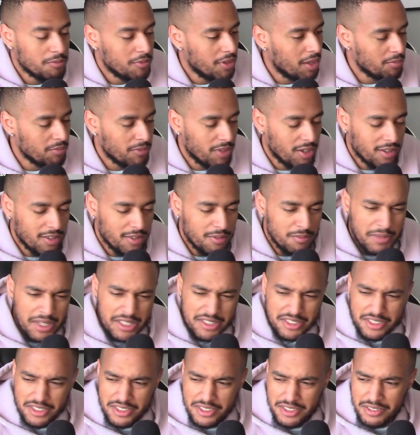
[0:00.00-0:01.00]
not gonna
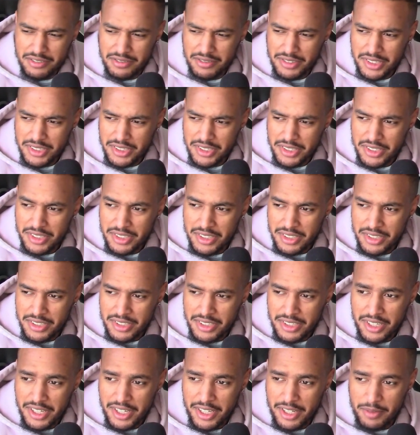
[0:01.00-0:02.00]
message
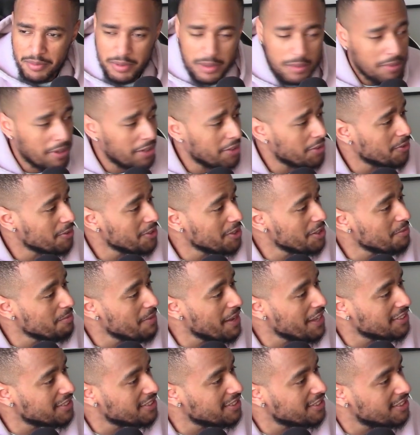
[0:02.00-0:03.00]
any people I don't need to
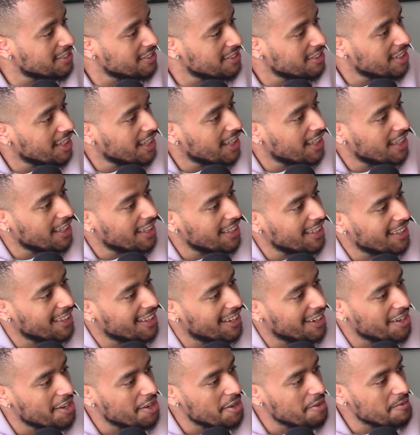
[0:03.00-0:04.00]
message, you
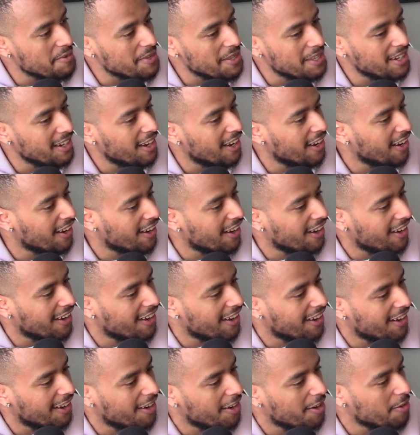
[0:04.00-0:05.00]
know what
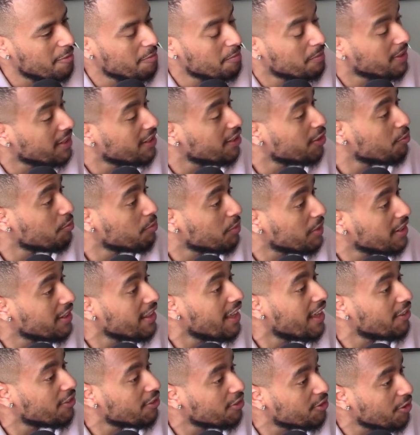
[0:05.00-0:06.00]
I mean? But
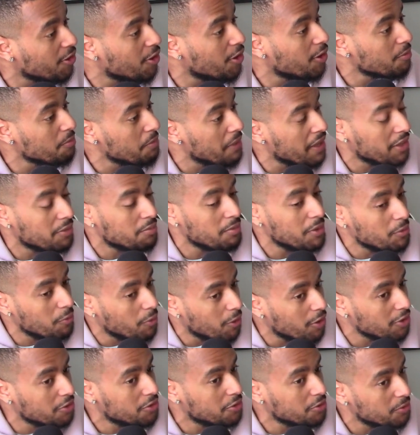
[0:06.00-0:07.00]
that song makes me
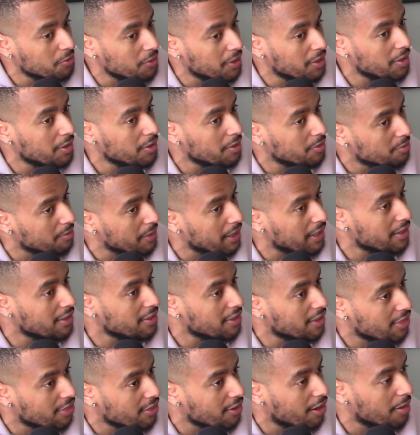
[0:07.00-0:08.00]
want to. It's making
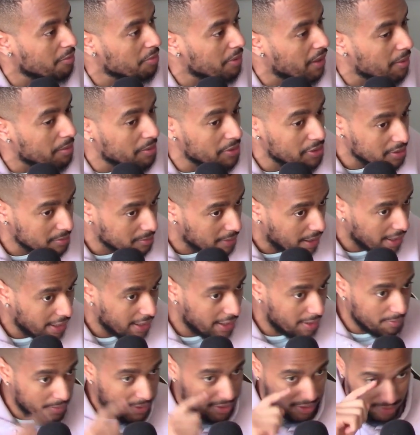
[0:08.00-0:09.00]
the thought pop into my
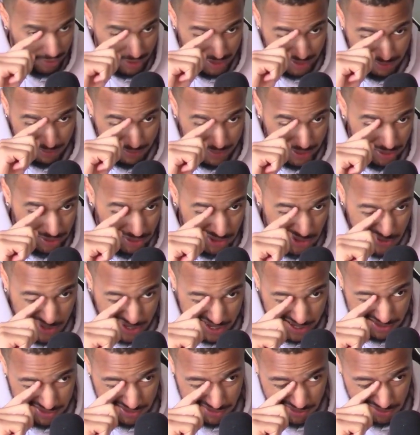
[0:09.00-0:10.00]
head, but I don't need to message no
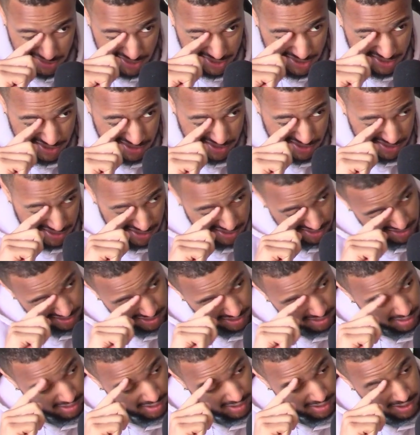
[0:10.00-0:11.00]
exes right now.
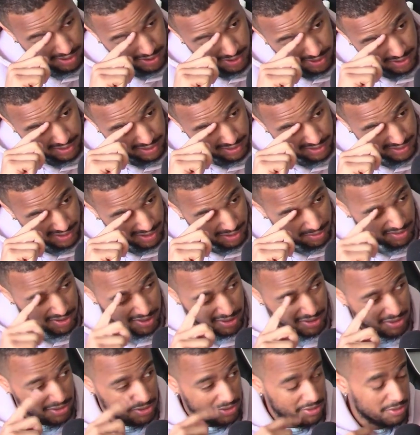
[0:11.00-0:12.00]
That's not what I
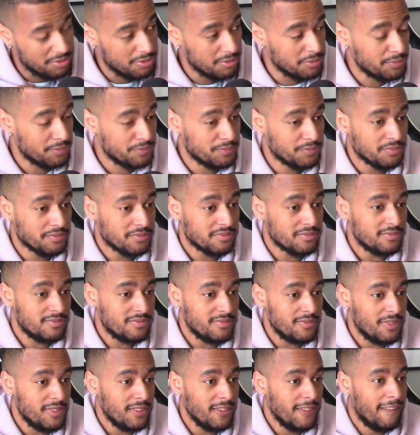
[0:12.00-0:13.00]
need to do.
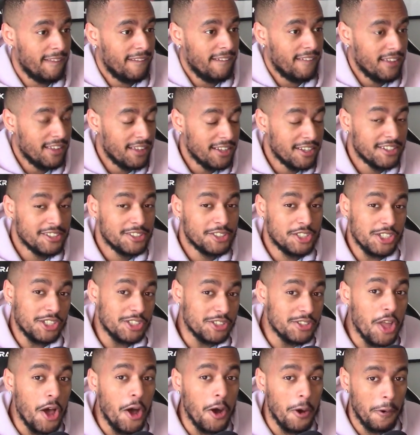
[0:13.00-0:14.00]

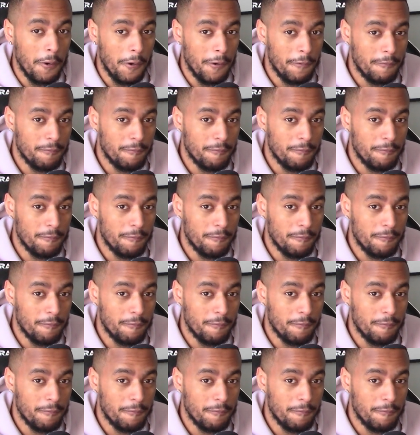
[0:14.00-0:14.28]
Just know,